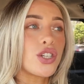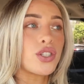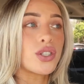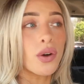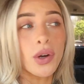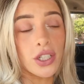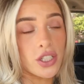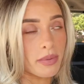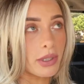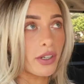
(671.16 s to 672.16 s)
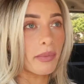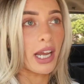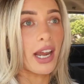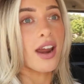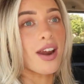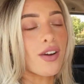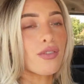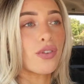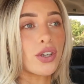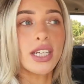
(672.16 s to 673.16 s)
She's so good. She's been doing my hair
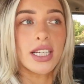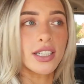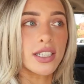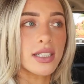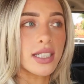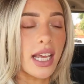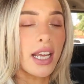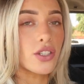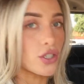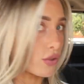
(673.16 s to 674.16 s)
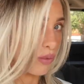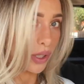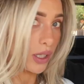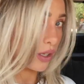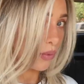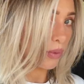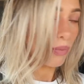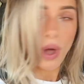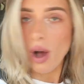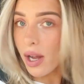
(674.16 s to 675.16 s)
for years and she's really good with
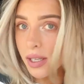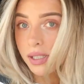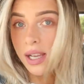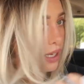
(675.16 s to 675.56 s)
blonde,